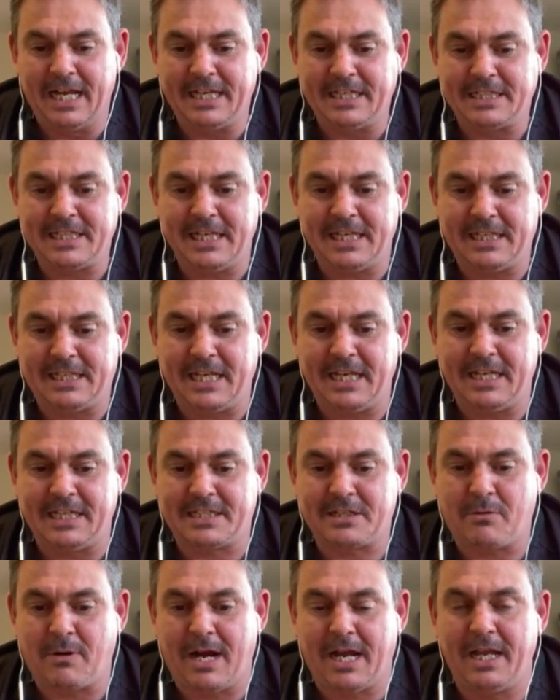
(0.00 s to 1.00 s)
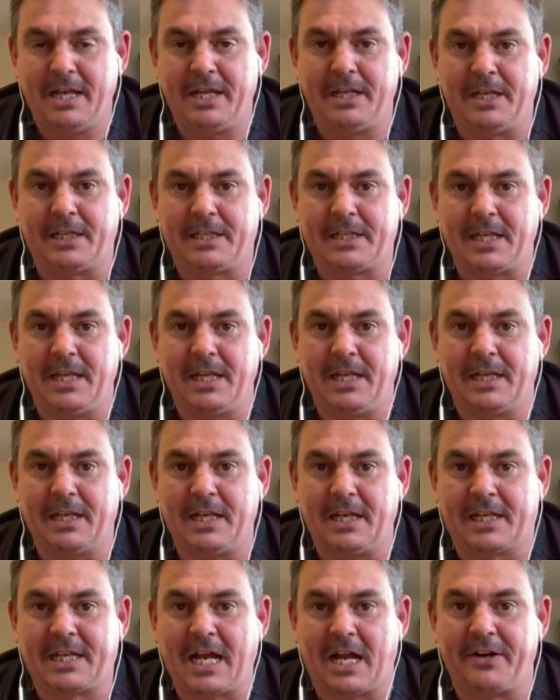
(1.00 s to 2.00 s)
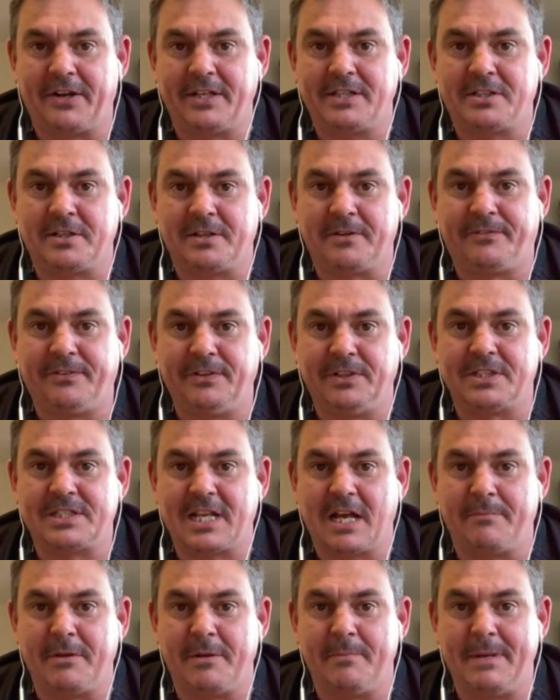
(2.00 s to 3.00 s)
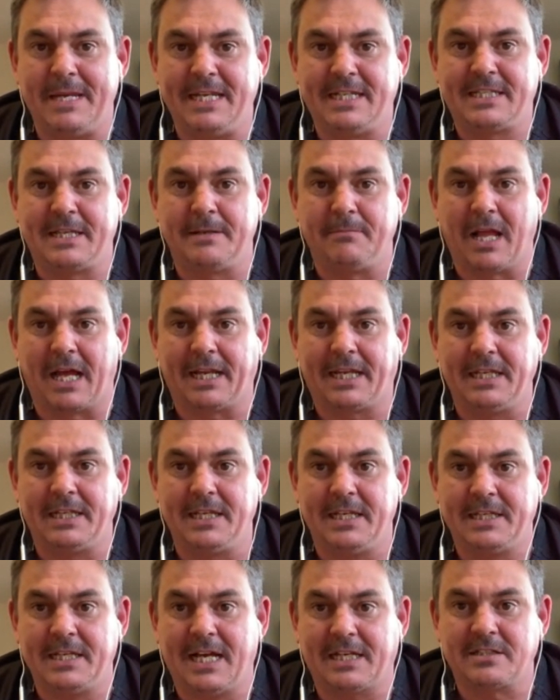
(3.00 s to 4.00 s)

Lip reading: he's quite a character the first time you meet him. Like he